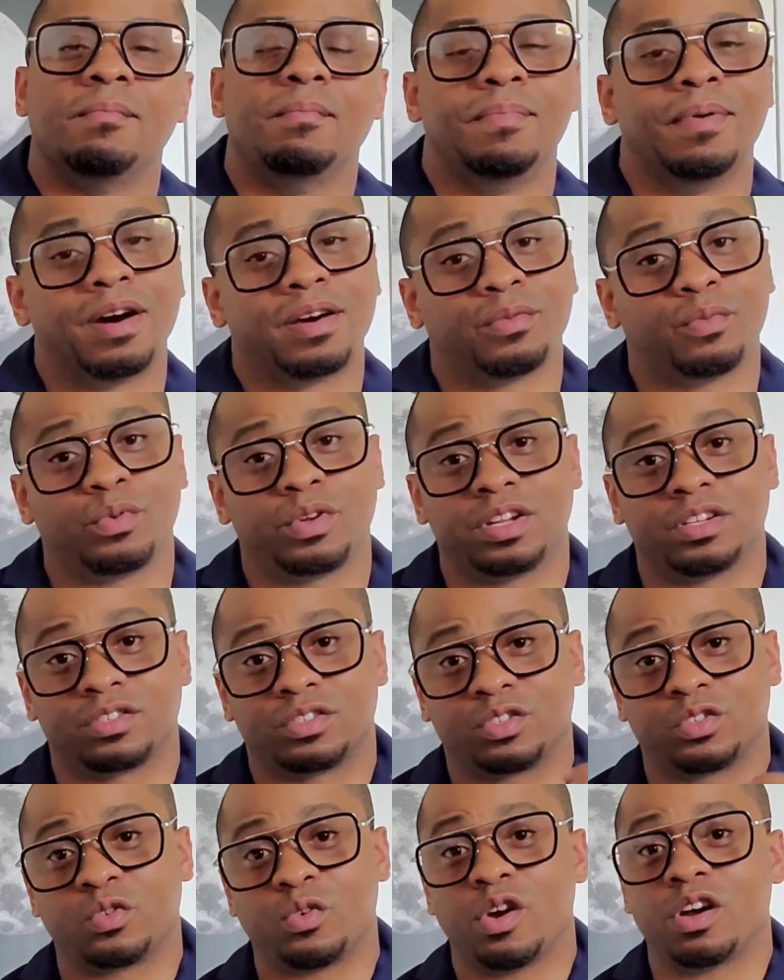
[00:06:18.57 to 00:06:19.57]
but with a
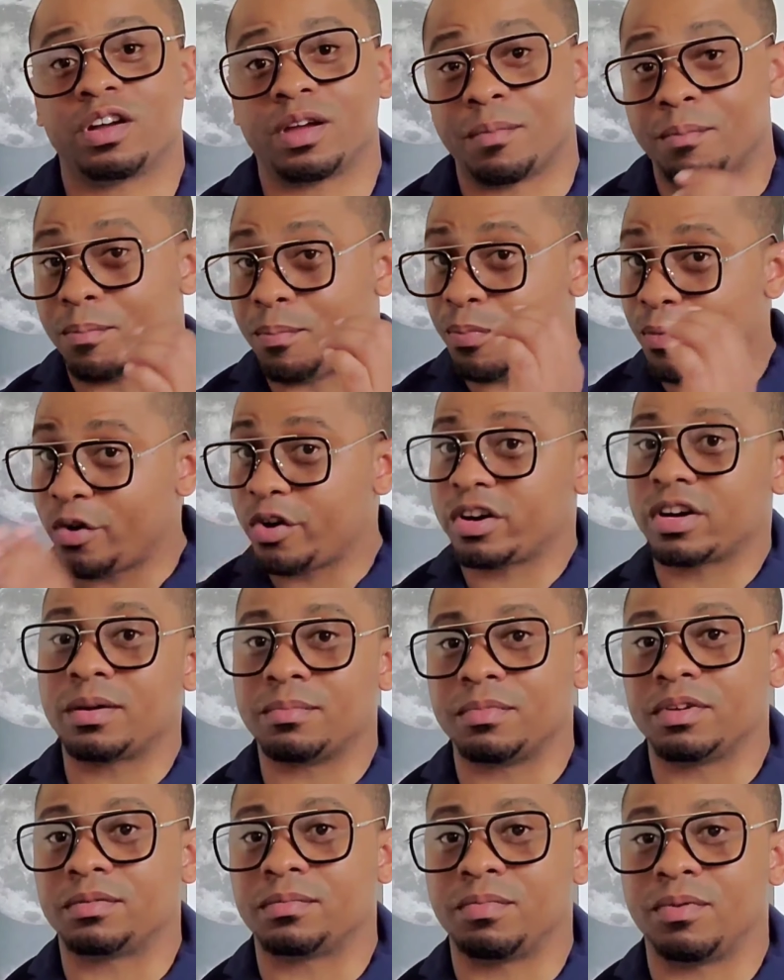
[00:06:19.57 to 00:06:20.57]
strong and
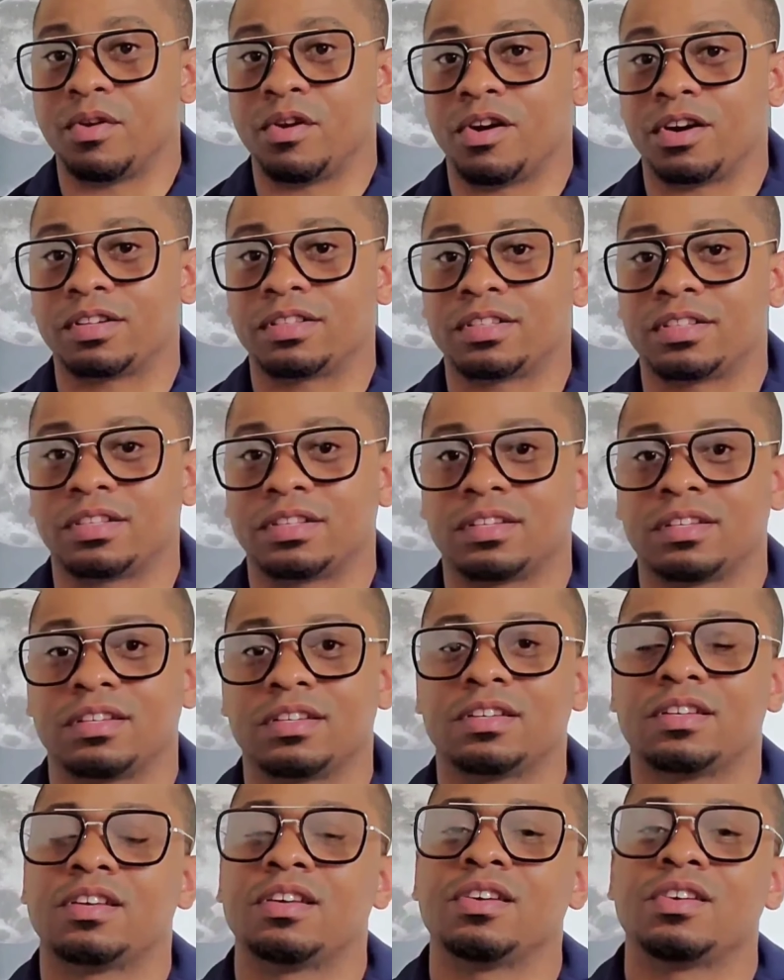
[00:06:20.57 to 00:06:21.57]
bergamot part.
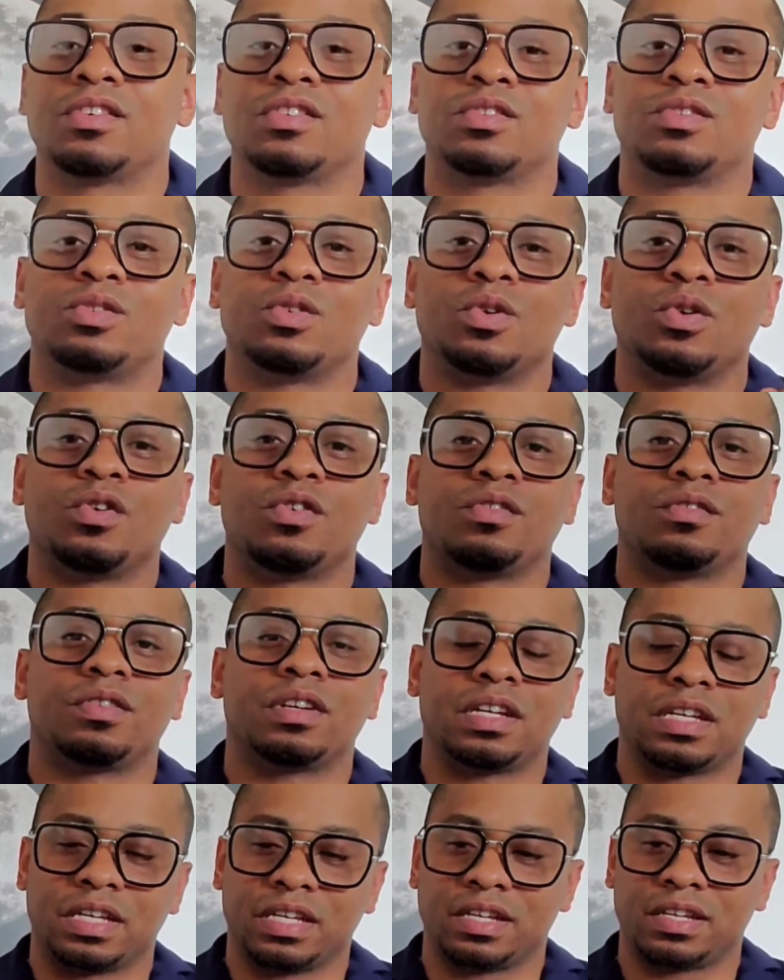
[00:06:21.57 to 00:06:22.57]

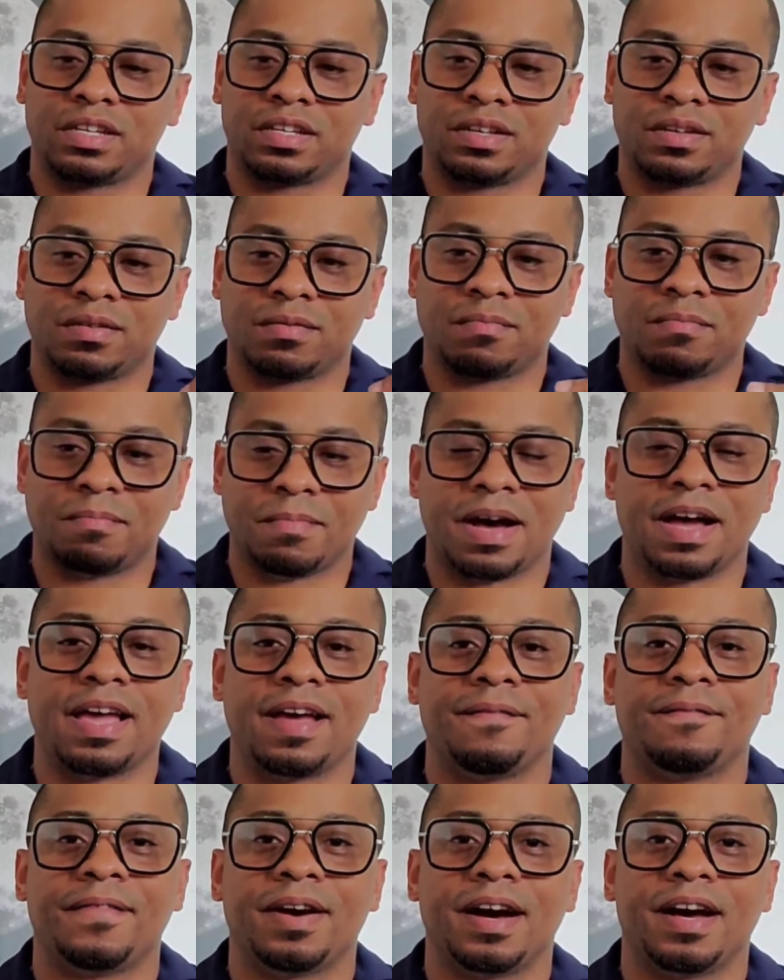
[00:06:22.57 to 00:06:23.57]
So my
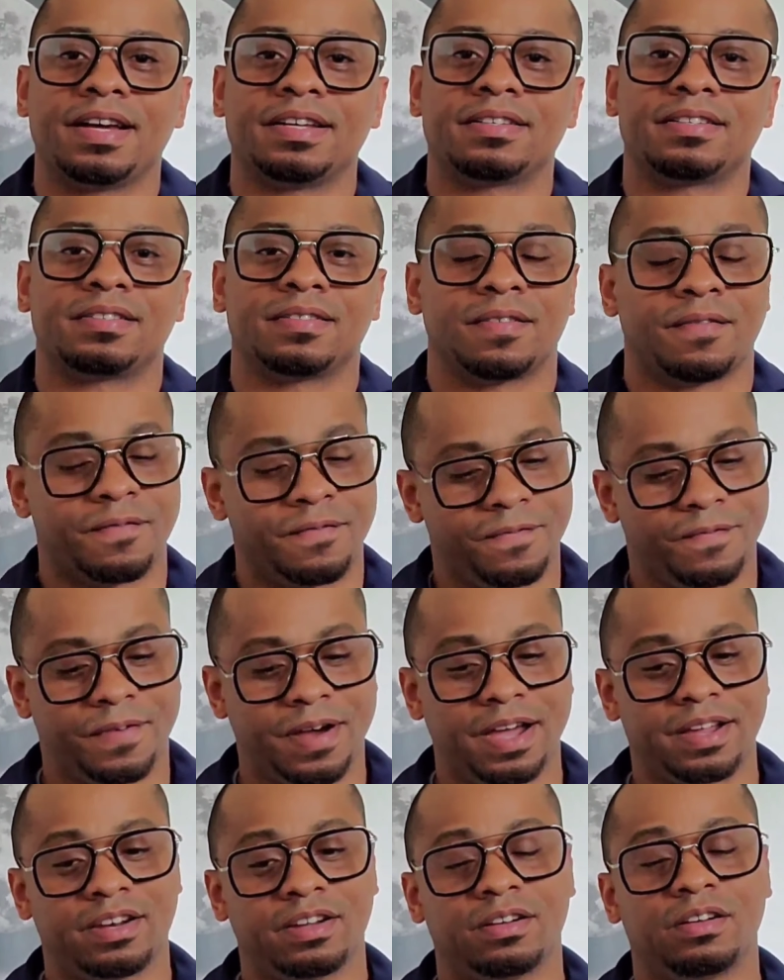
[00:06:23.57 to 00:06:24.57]
advice,
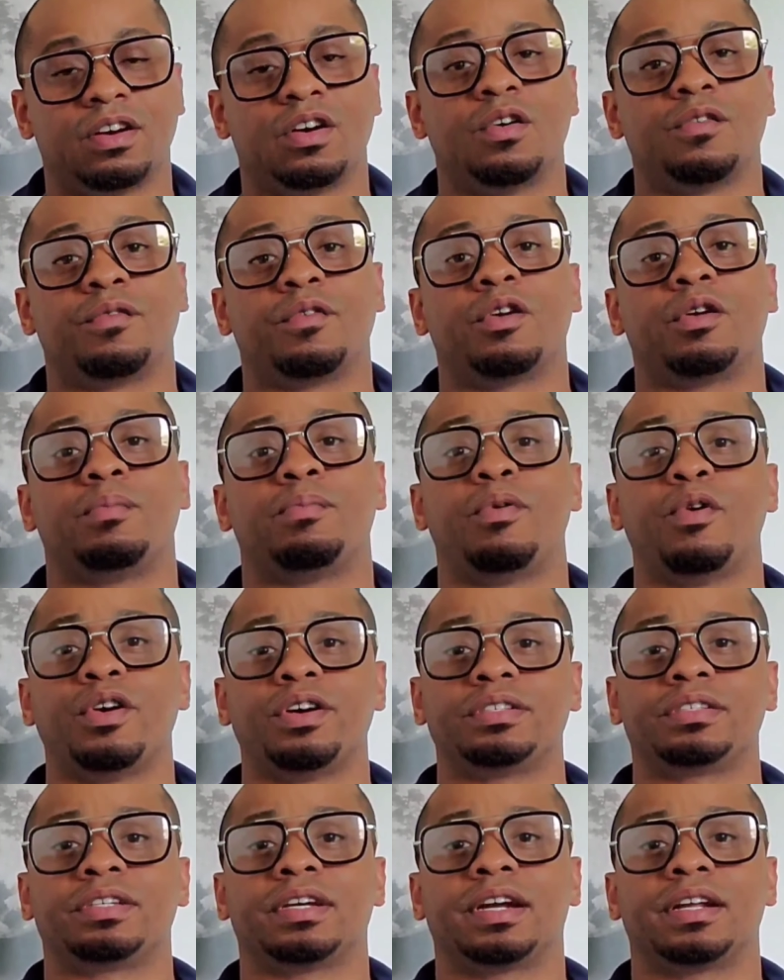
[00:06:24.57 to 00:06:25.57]
final overall
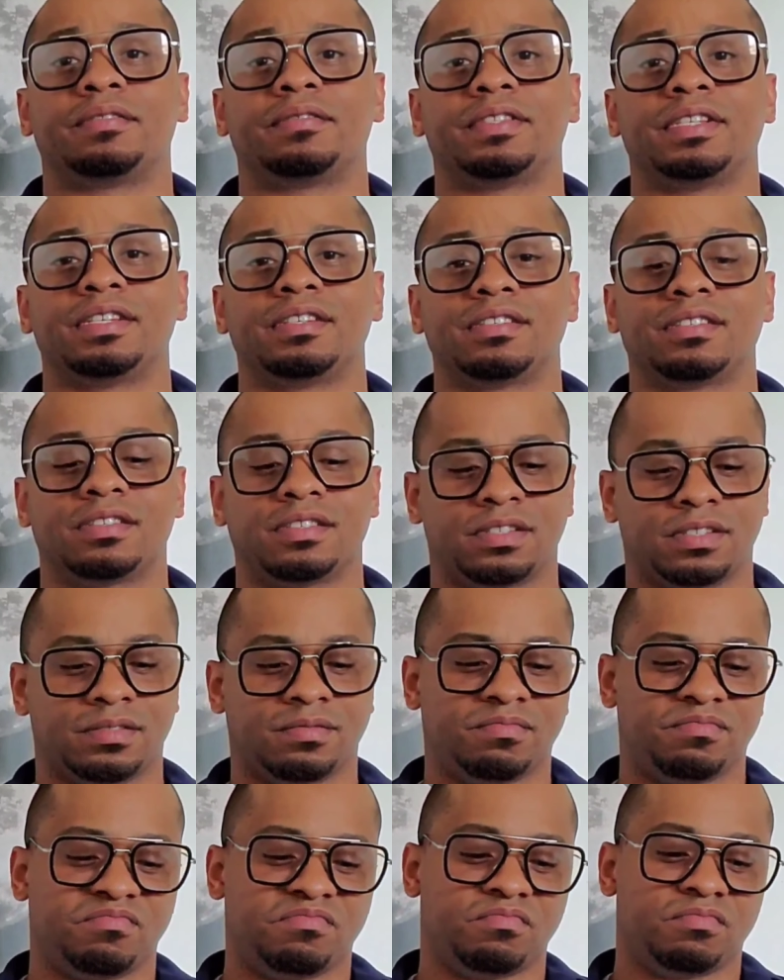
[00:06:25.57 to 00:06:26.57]
points out of this,
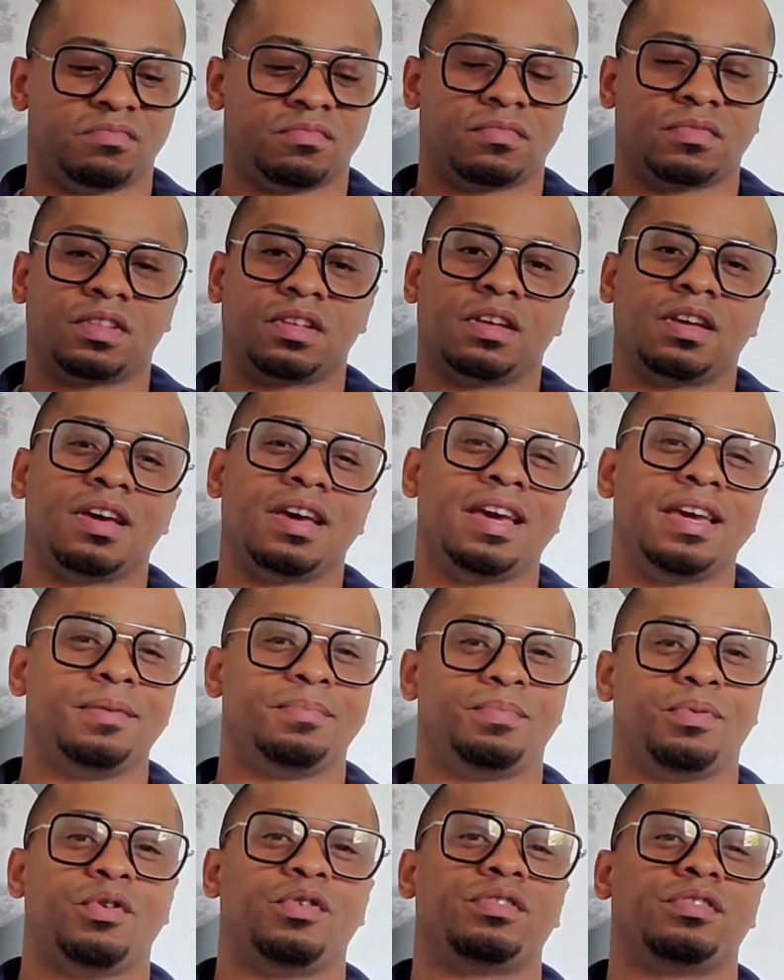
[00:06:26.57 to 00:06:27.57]

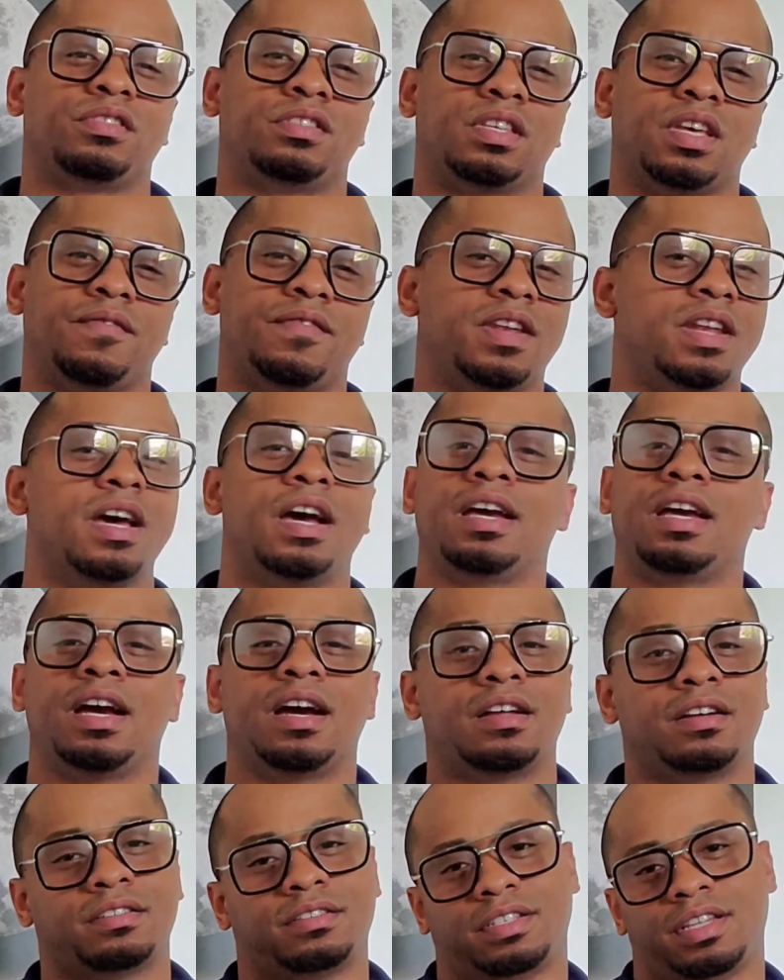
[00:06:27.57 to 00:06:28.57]
8.79
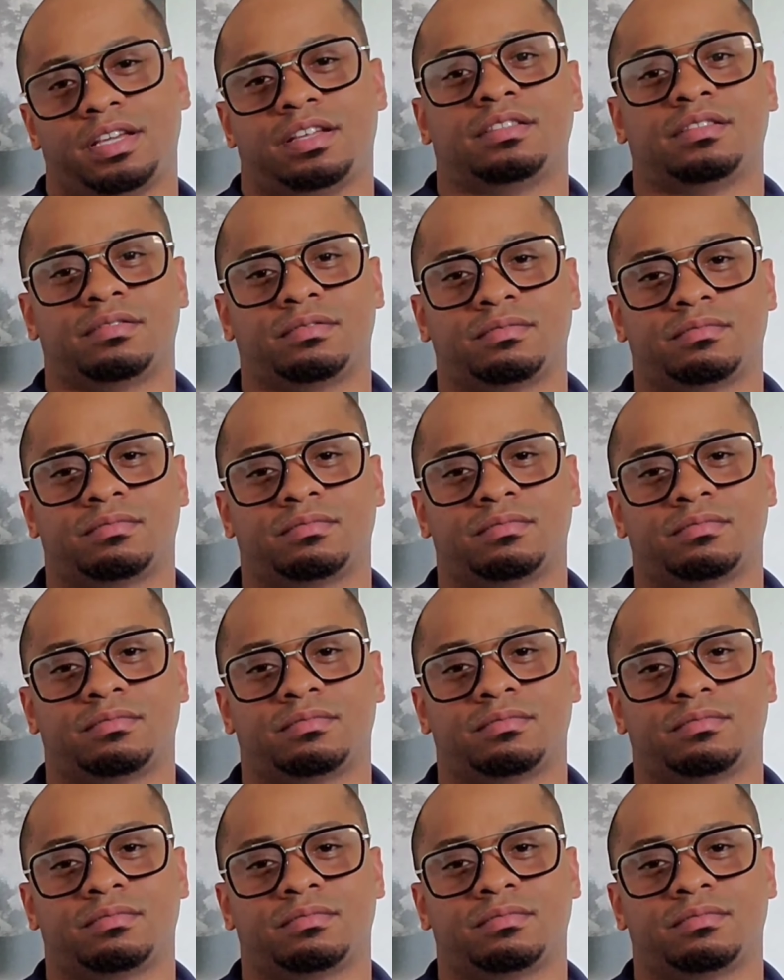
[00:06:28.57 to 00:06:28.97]
out of 10.